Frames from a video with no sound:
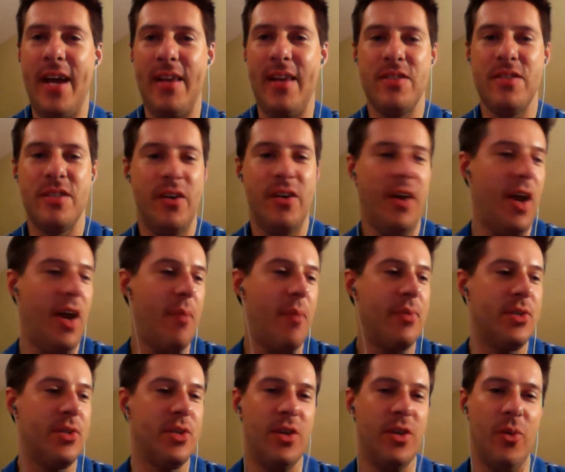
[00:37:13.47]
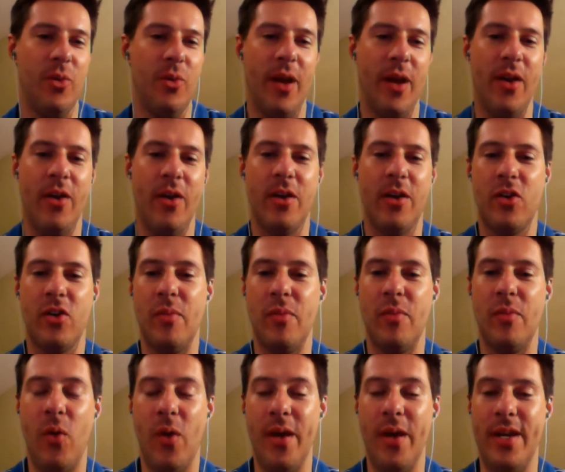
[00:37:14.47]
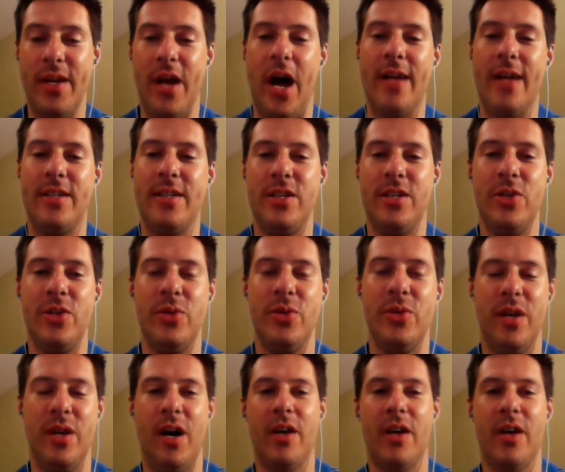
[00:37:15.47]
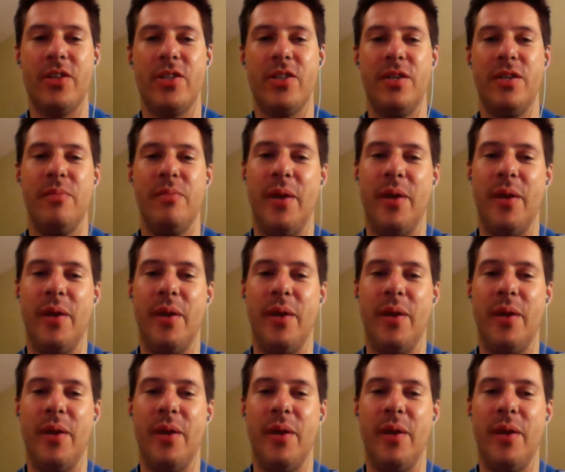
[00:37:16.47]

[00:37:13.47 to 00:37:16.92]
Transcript: this is a great opportunity to write an article about what not to do in an auction.